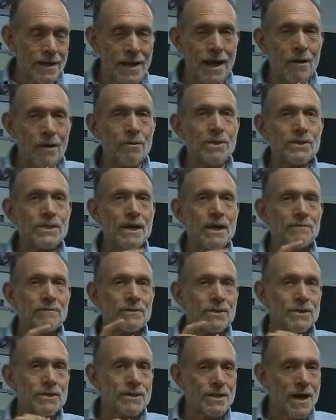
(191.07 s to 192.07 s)
Right now we
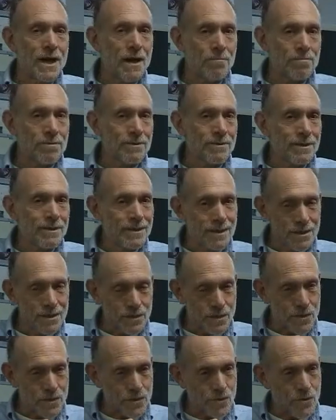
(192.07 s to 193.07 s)
just have to stop
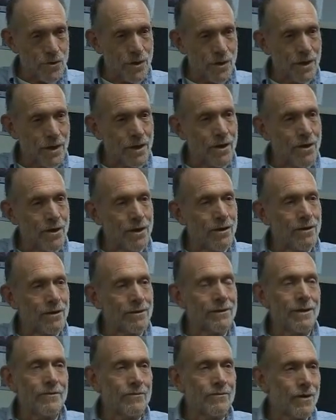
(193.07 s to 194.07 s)
destroying
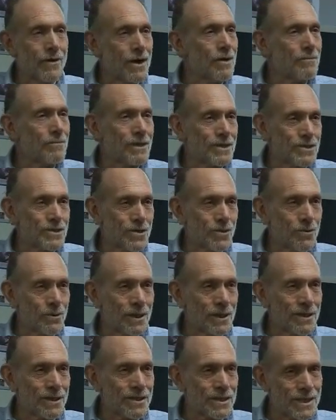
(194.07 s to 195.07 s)
our
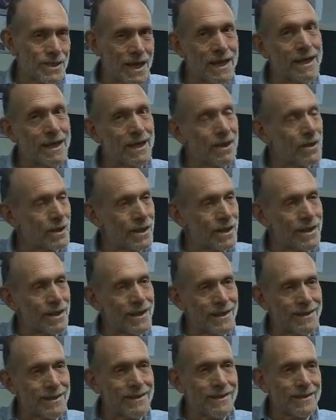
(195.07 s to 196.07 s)
environment so that we can stay
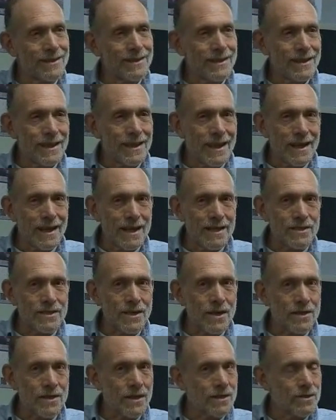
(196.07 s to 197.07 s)
healthy, and
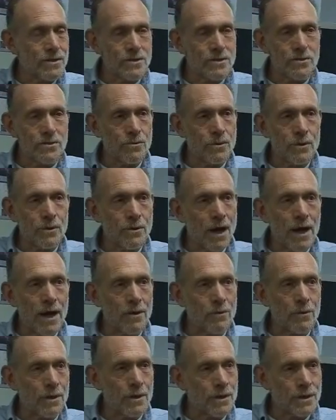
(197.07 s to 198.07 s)
it has nothing to
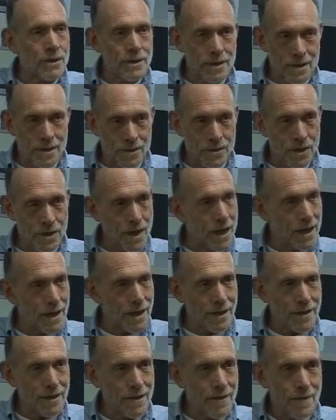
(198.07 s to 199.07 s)
do with
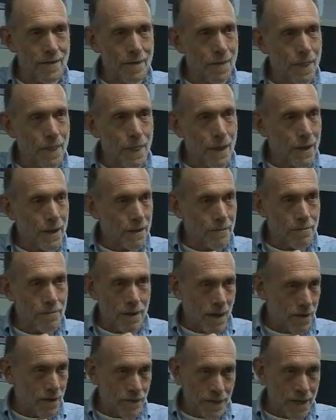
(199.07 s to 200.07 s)
genetic
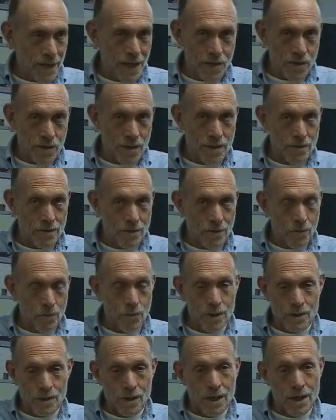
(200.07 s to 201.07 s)

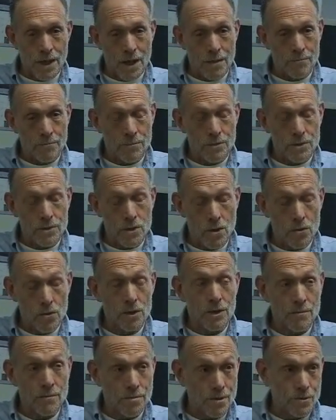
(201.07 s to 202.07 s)
modification, which I am
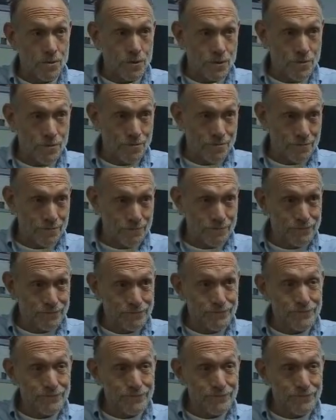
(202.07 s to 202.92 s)
totally opposed to.